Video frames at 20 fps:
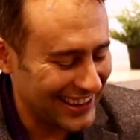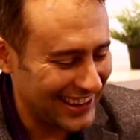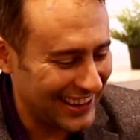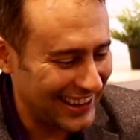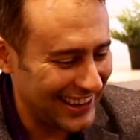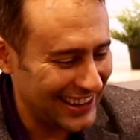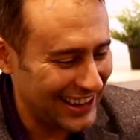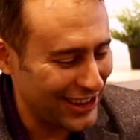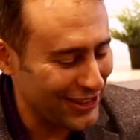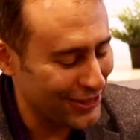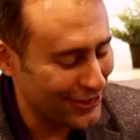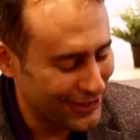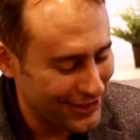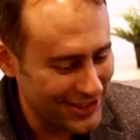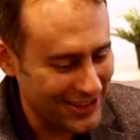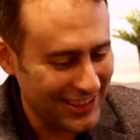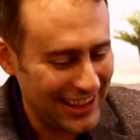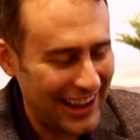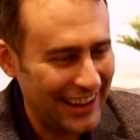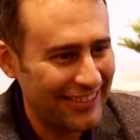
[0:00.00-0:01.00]
I
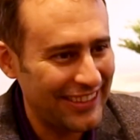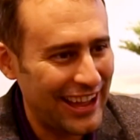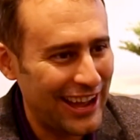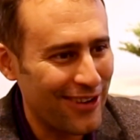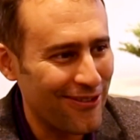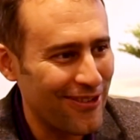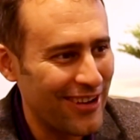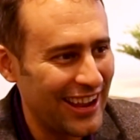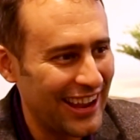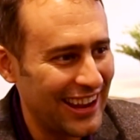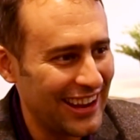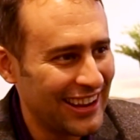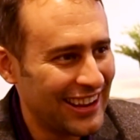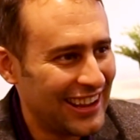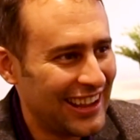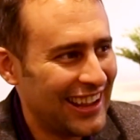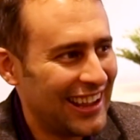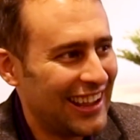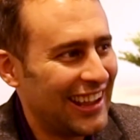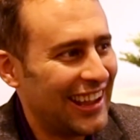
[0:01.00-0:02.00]
learned a lot that
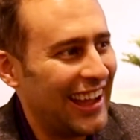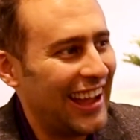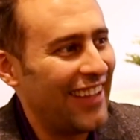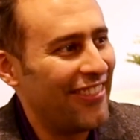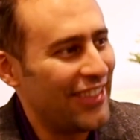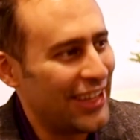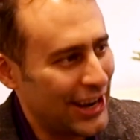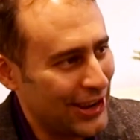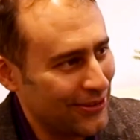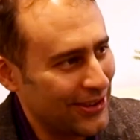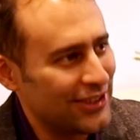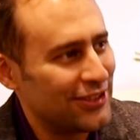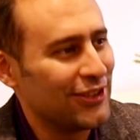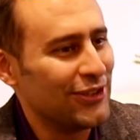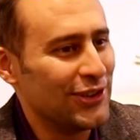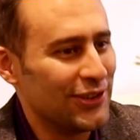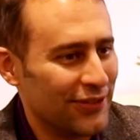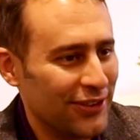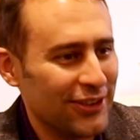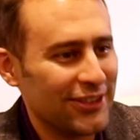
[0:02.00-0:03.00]
way. And then I went to
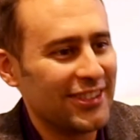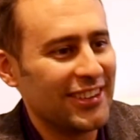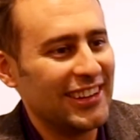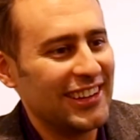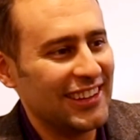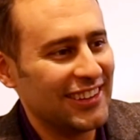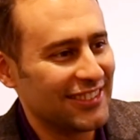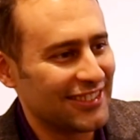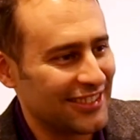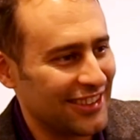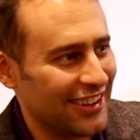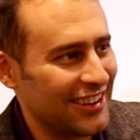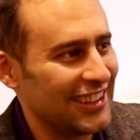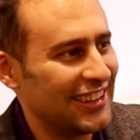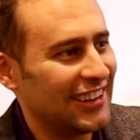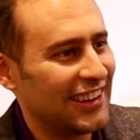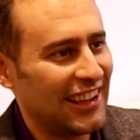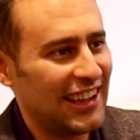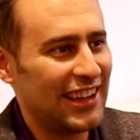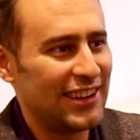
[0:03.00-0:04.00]
university and
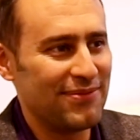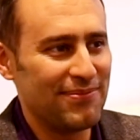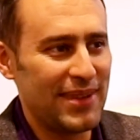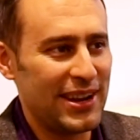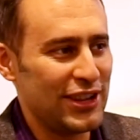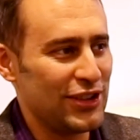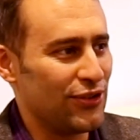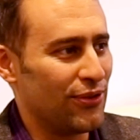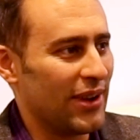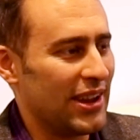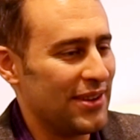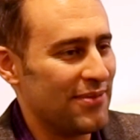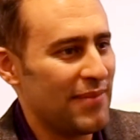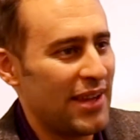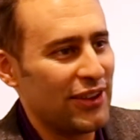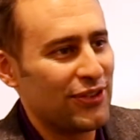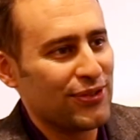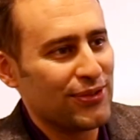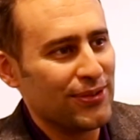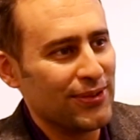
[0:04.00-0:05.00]
studied, and I had many great
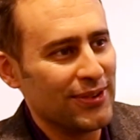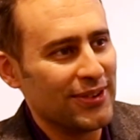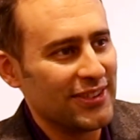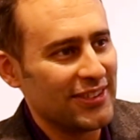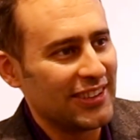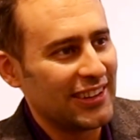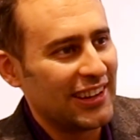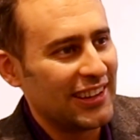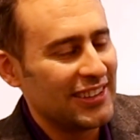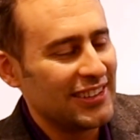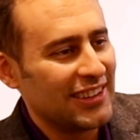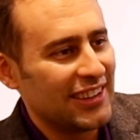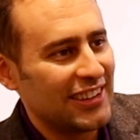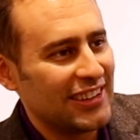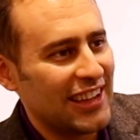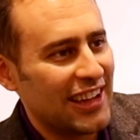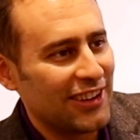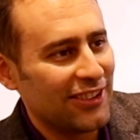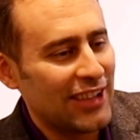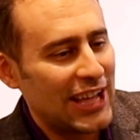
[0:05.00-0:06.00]
mentors, and
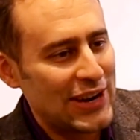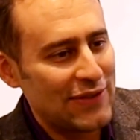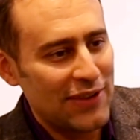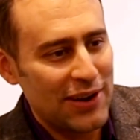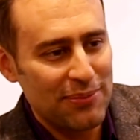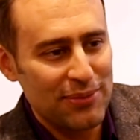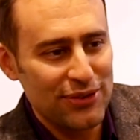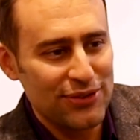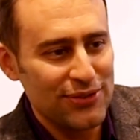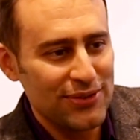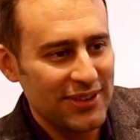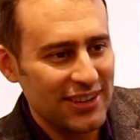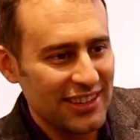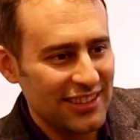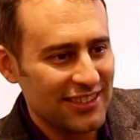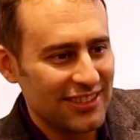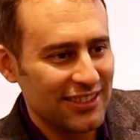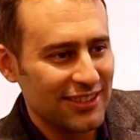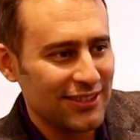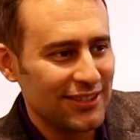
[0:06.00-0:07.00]
I got a lot of
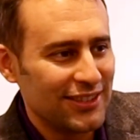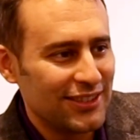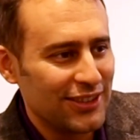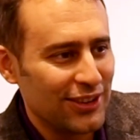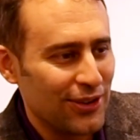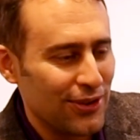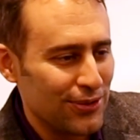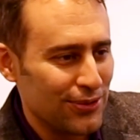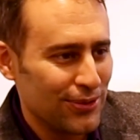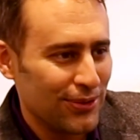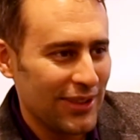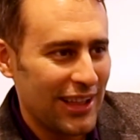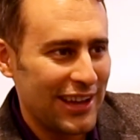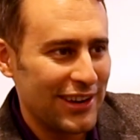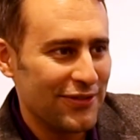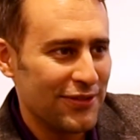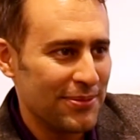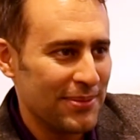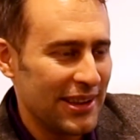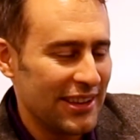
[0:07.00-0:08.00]
opportunities to go to a
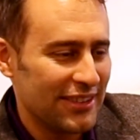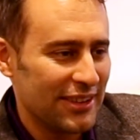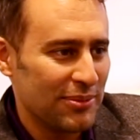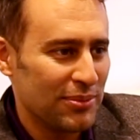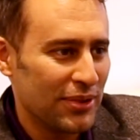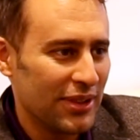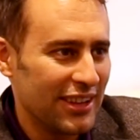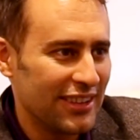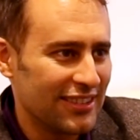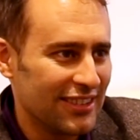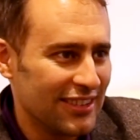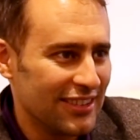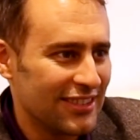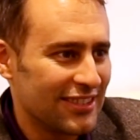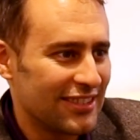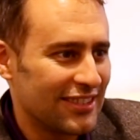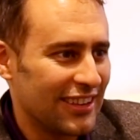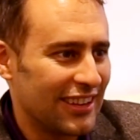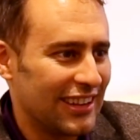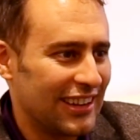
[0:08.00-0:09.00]
lot of amazing
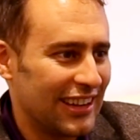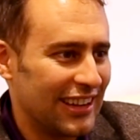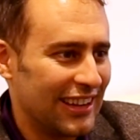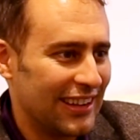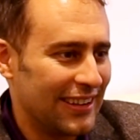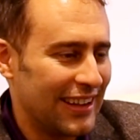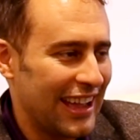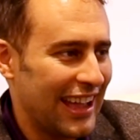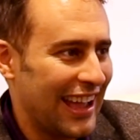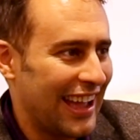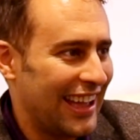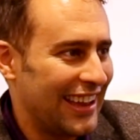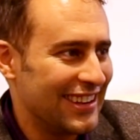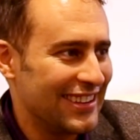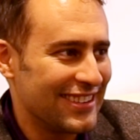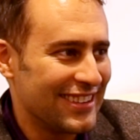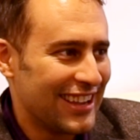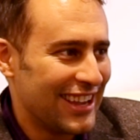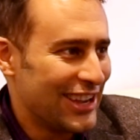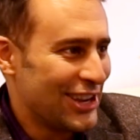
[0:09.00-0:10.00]
places,
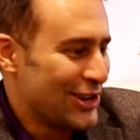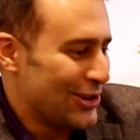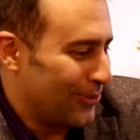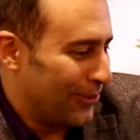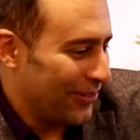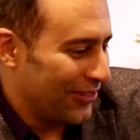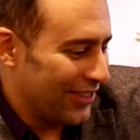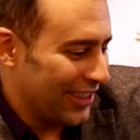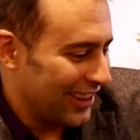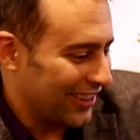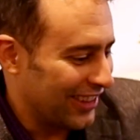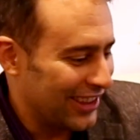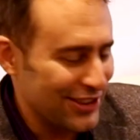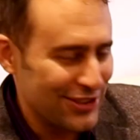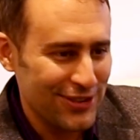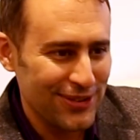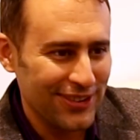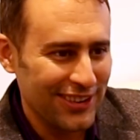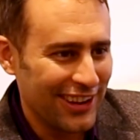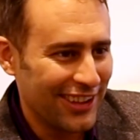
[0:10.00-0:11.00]
and one thing
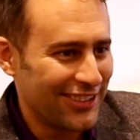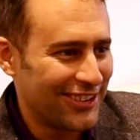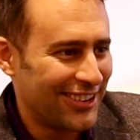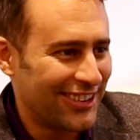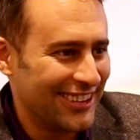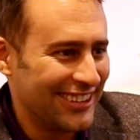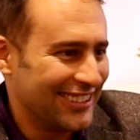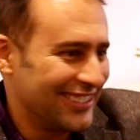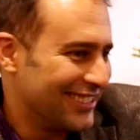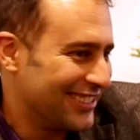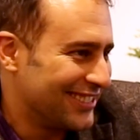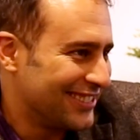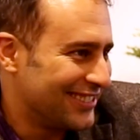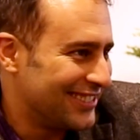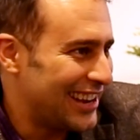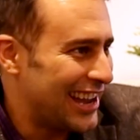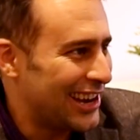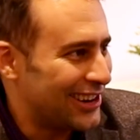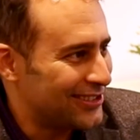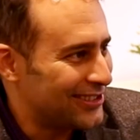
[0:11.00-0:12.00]
led to another, and
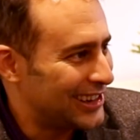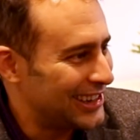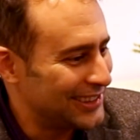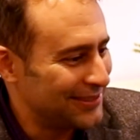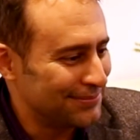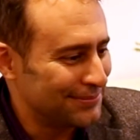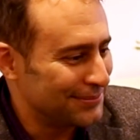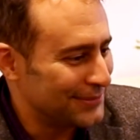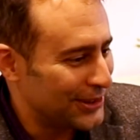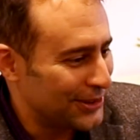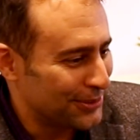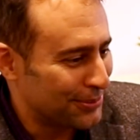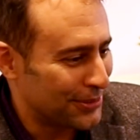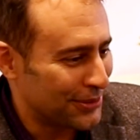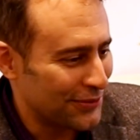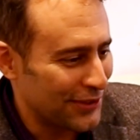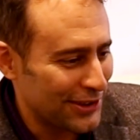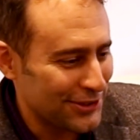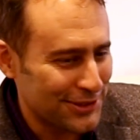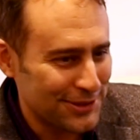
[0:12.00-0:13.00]
now I'm, you know, a
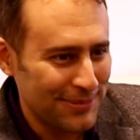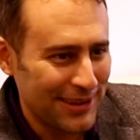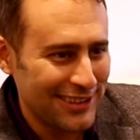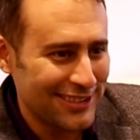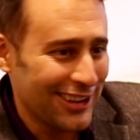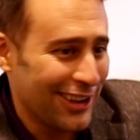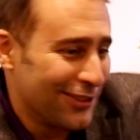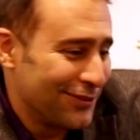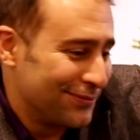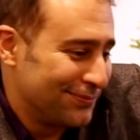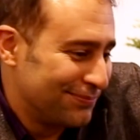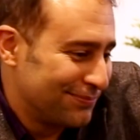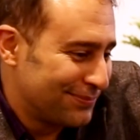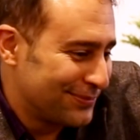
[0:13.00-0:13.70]
professor myself.